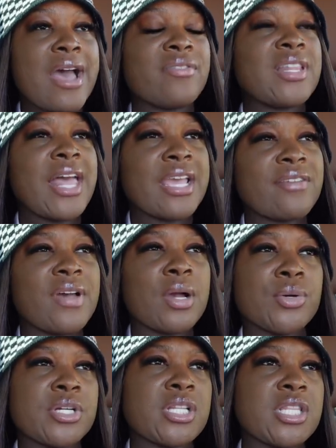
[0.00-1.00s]
I feel like if I
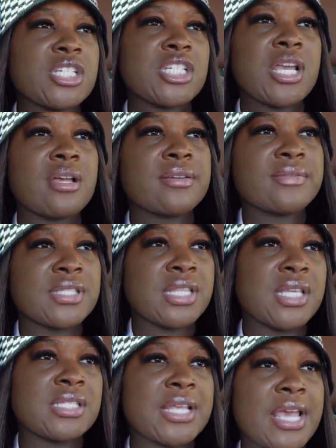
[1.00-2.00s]
order the shelves
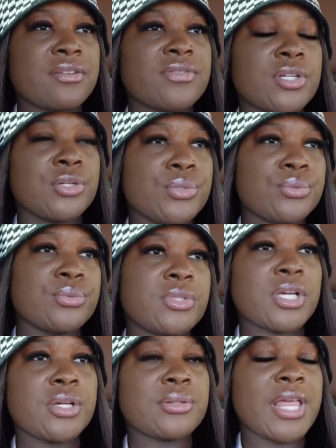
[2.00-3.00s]
this afternoon
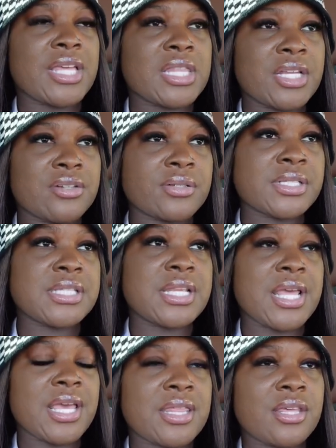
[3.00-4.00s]
though, like later on today,